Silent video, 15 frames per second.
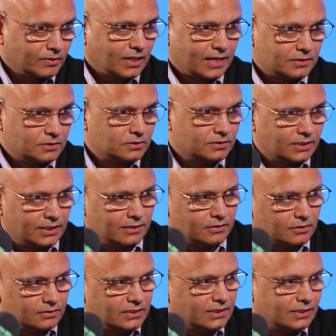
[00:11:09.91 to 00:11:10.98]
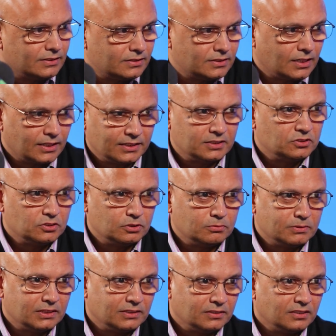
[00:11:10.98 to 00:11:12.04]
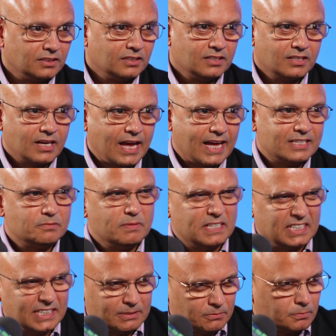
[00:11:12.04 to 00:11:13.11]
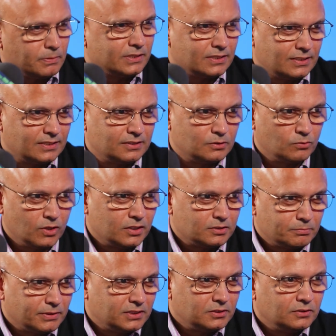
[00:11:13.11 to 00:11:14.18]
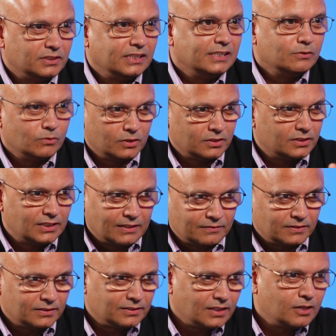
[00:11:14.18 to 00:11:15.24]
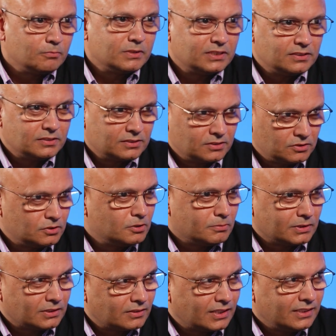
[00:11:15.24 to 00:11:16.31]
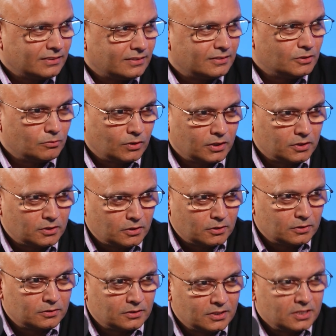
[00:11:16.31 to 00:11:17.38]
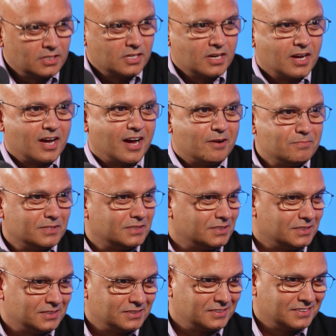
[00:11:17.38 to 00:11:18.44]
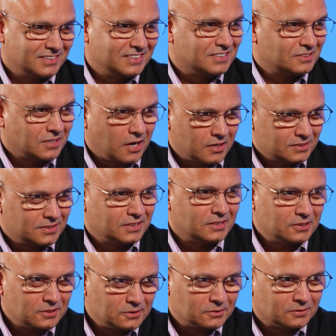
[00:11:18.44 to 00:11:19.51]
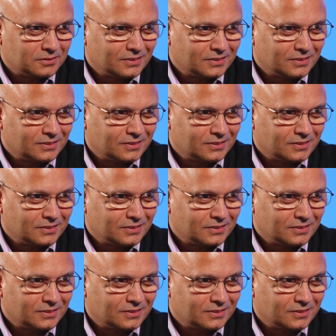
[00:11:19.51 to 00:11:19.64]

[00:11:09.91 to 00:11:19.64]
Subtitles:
As you said, he can start consuming as many namespaces as you want, but you really want to govern how much is consuming, right? You want to know how much is costing you.